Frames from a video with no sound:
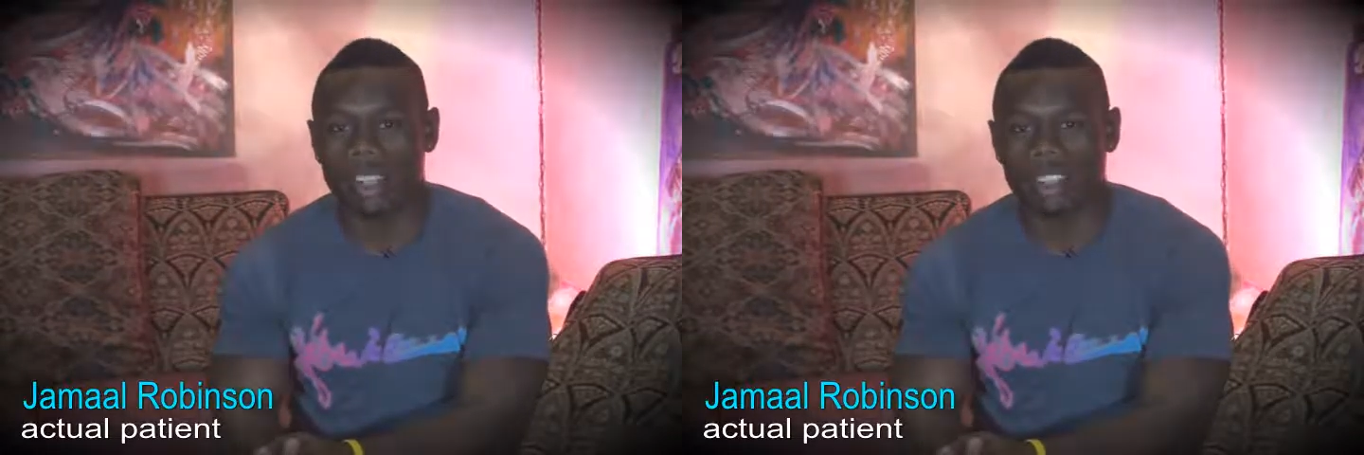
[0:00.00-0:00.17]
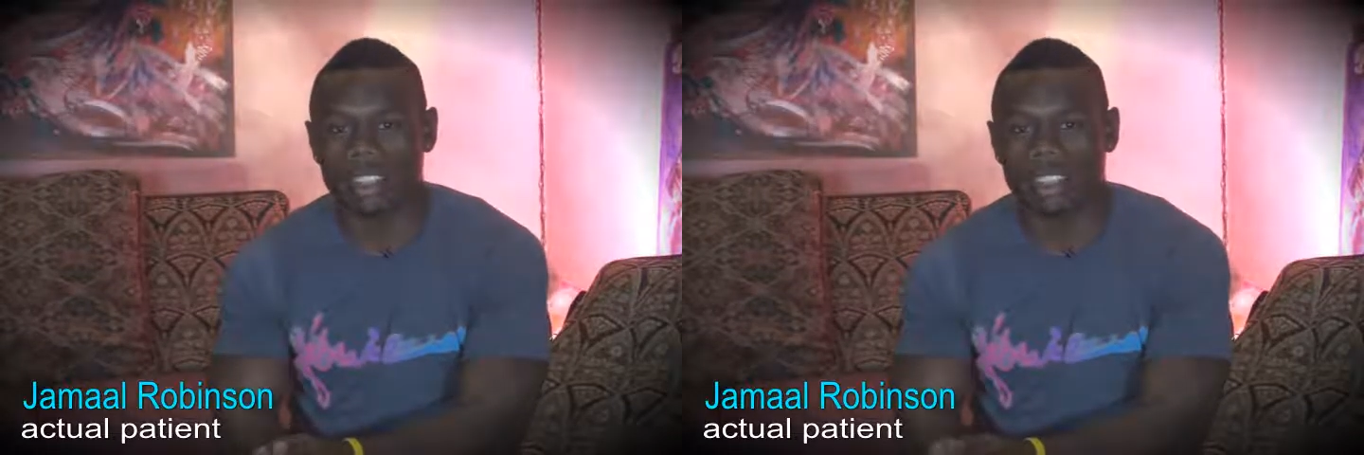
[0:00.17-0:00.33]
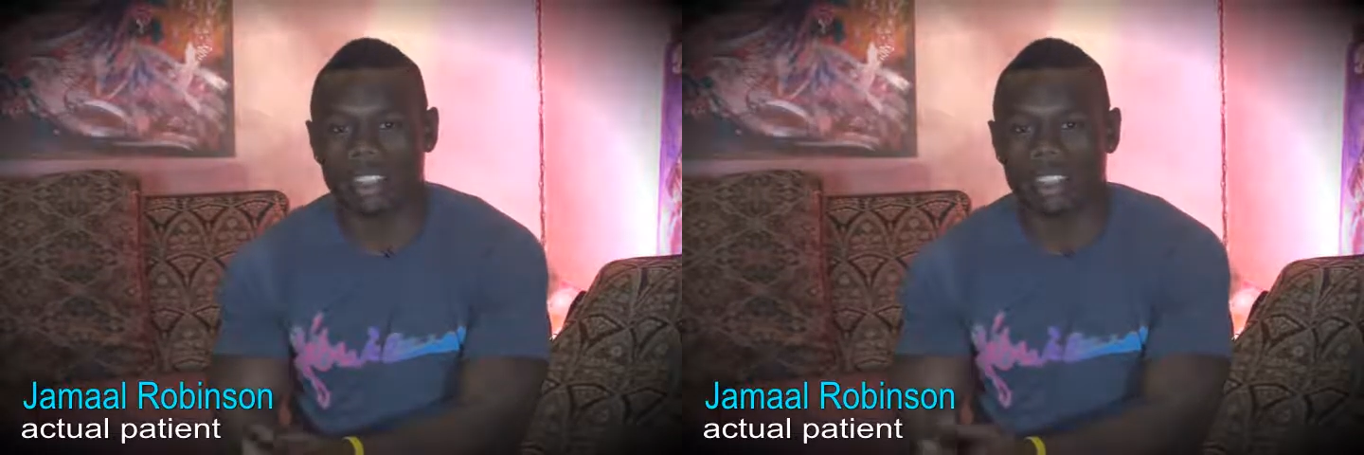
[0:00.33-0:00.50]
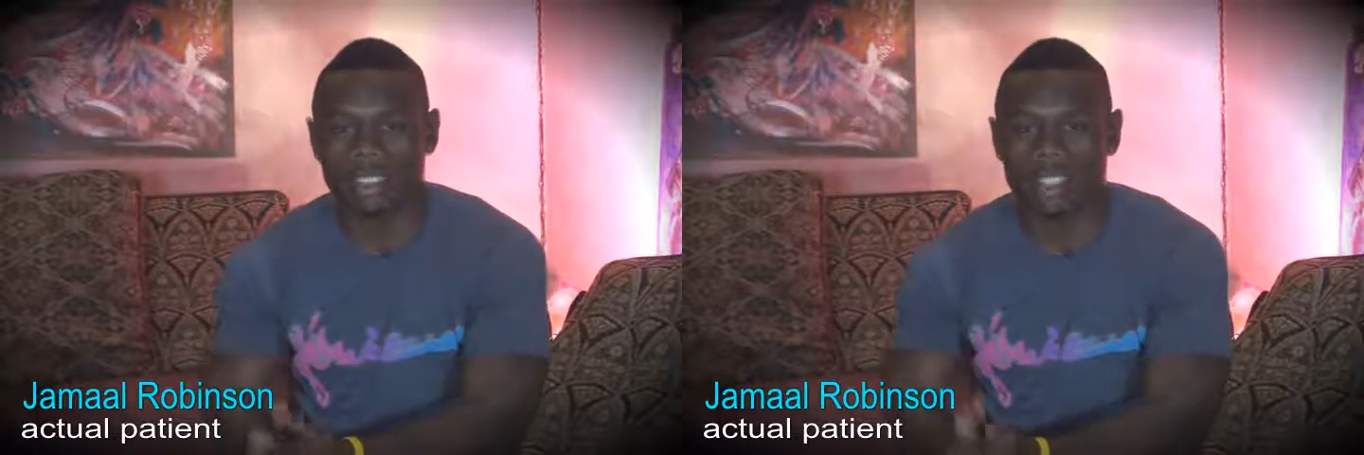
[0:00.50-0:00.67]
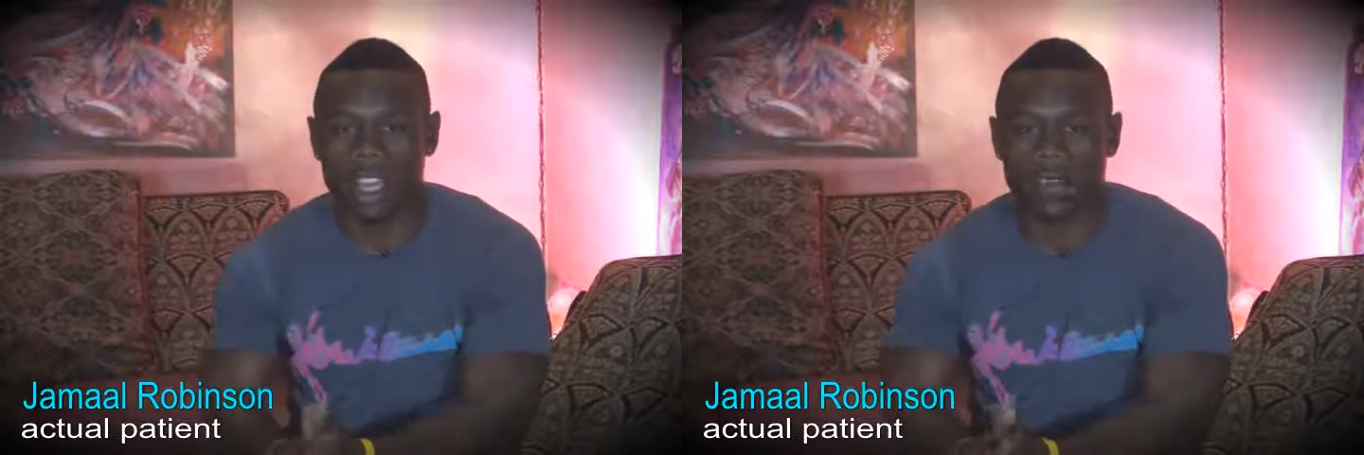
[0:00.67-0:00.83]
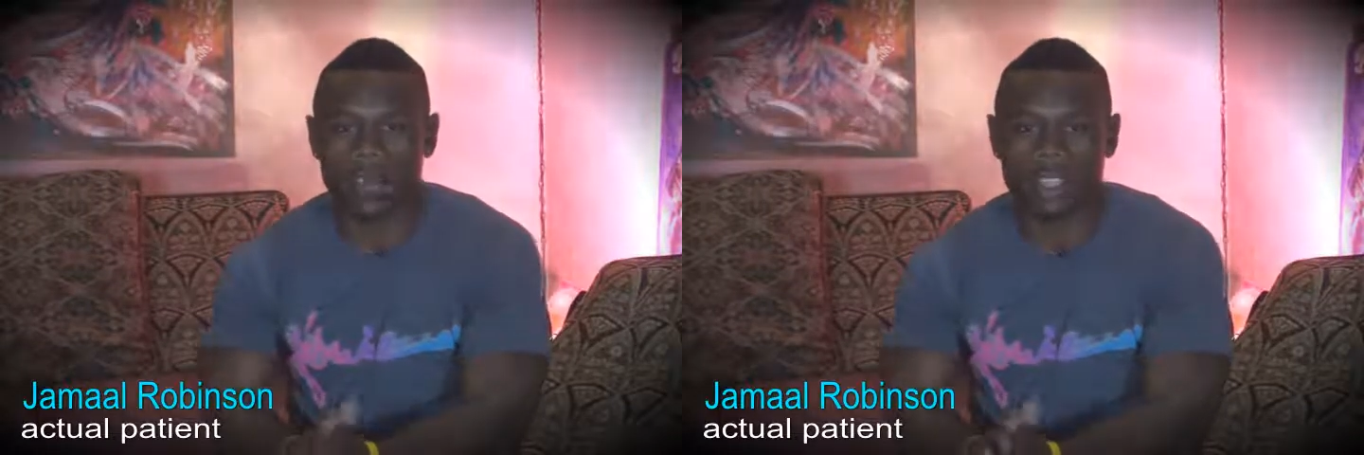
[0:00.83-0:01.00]
braces
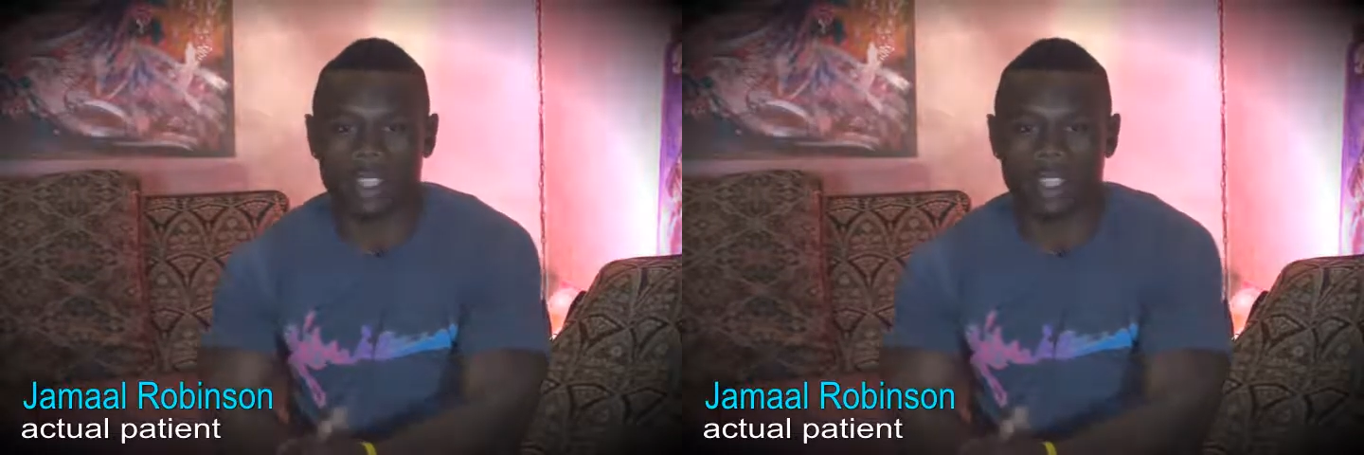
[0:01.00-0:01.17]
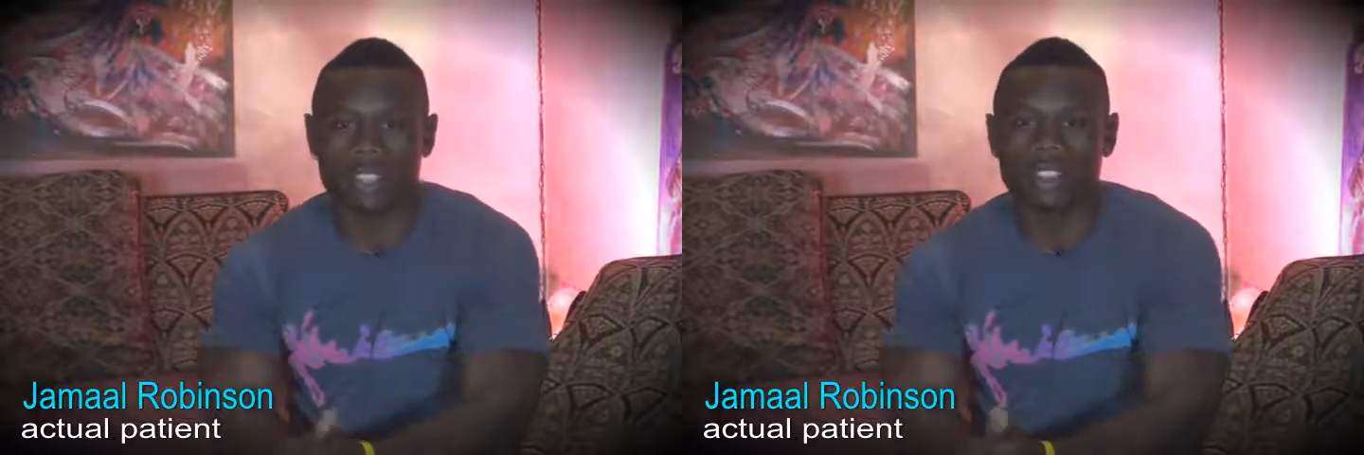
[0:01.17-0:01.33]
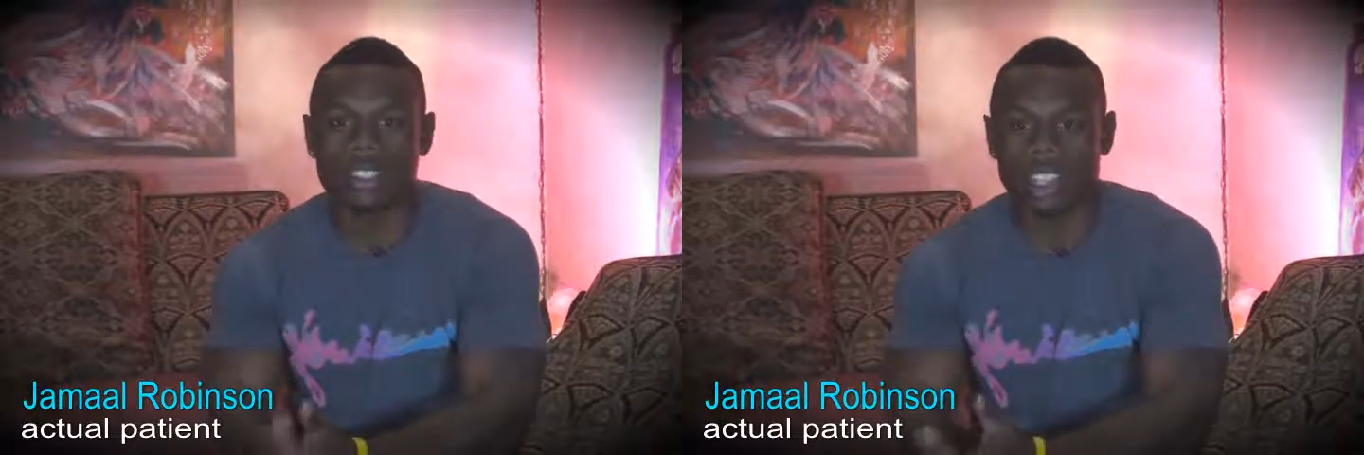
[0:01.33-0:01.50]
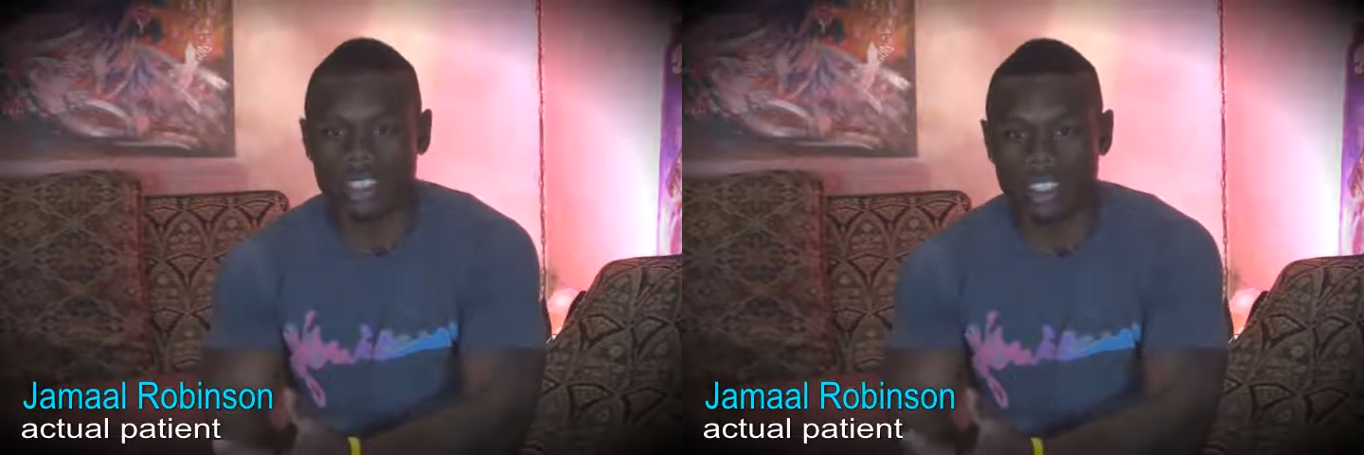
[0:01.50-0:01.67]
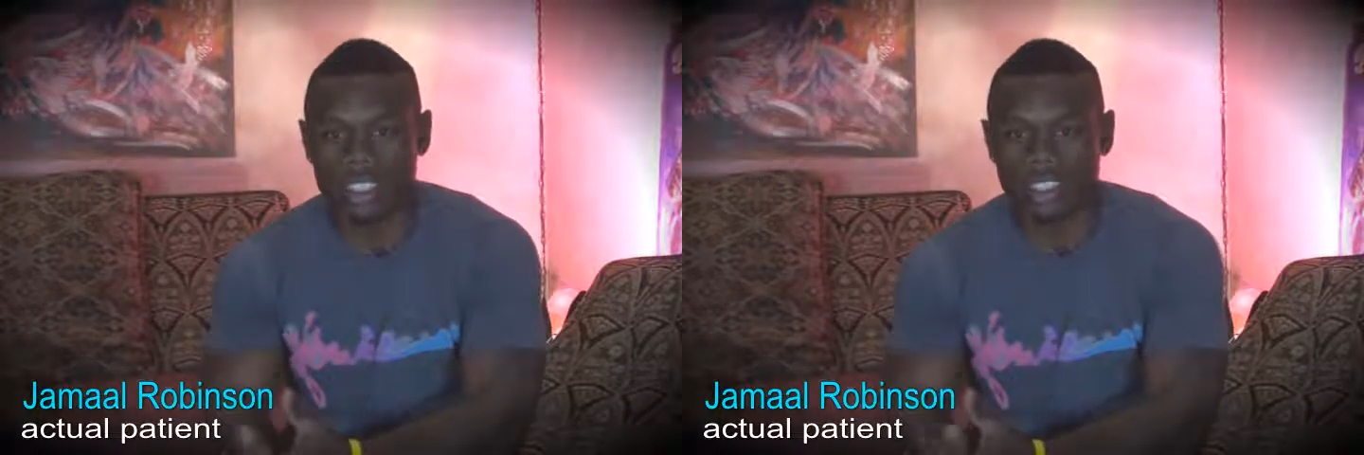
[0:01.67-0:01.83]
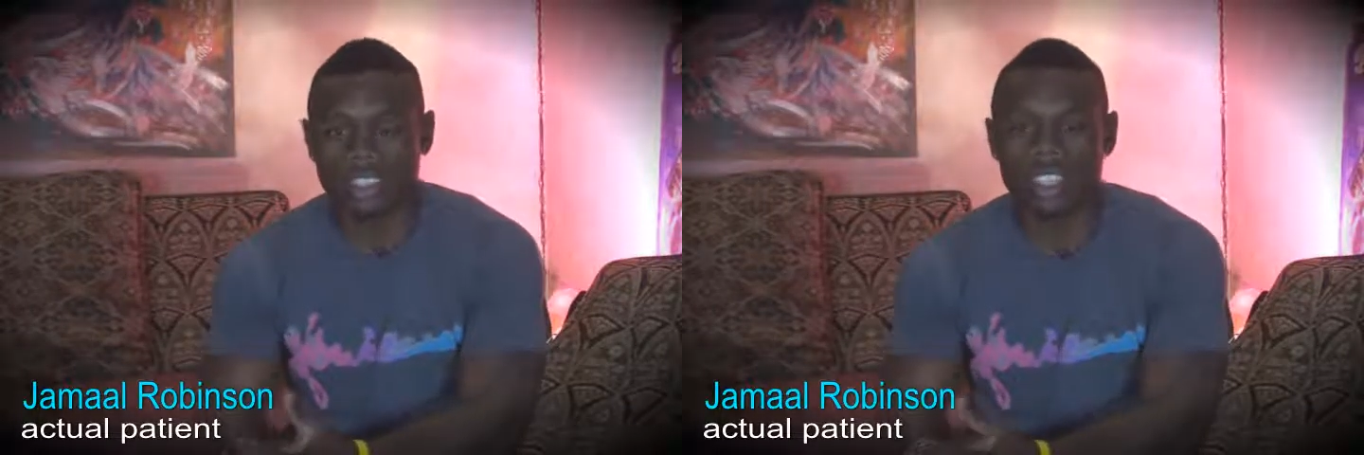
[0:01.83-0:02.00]
um, with another
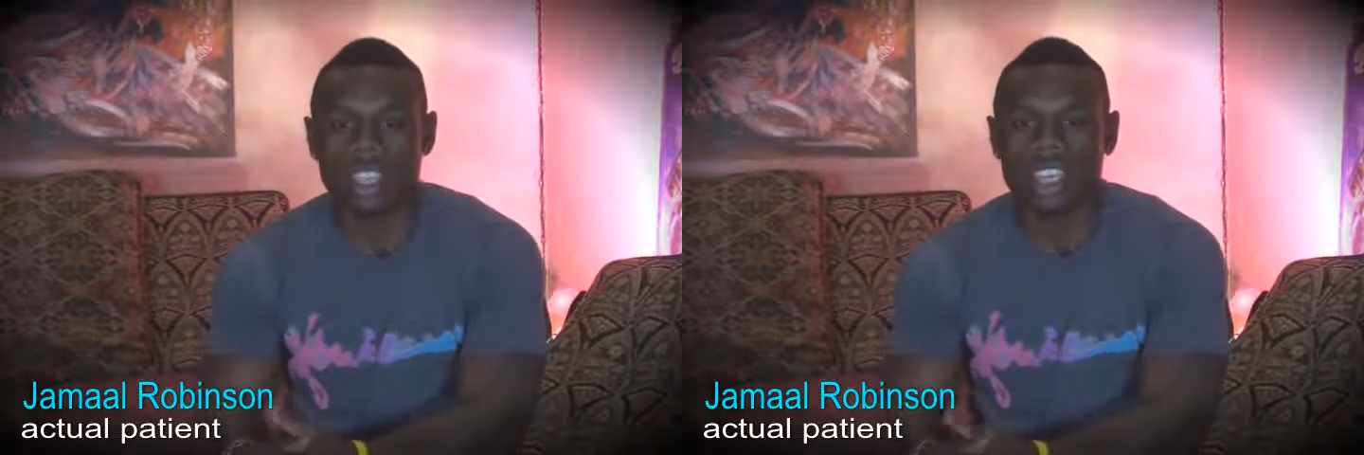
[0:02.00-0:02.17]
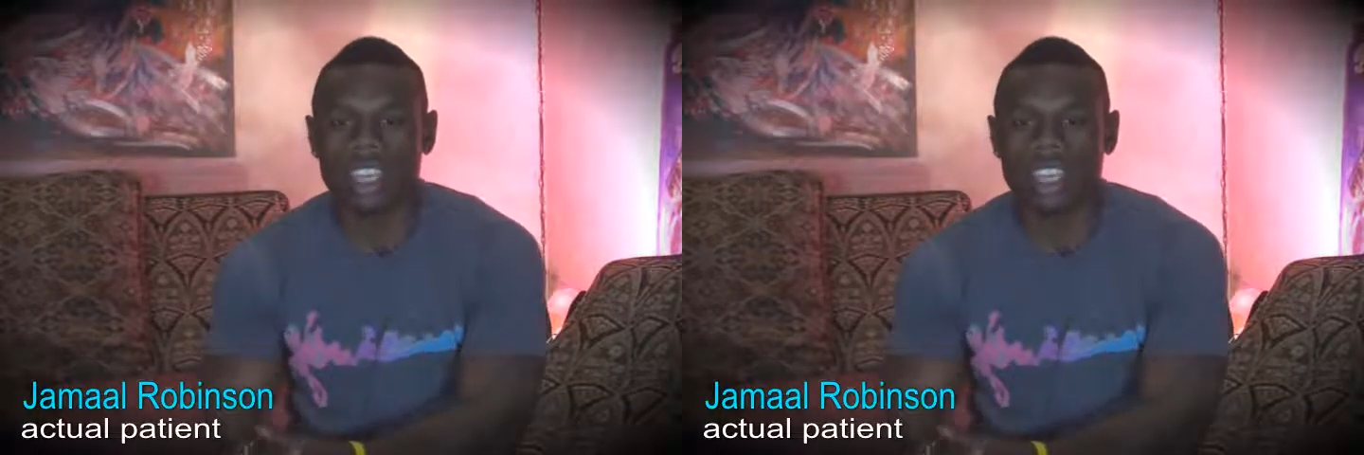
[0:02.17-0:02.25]
dentist.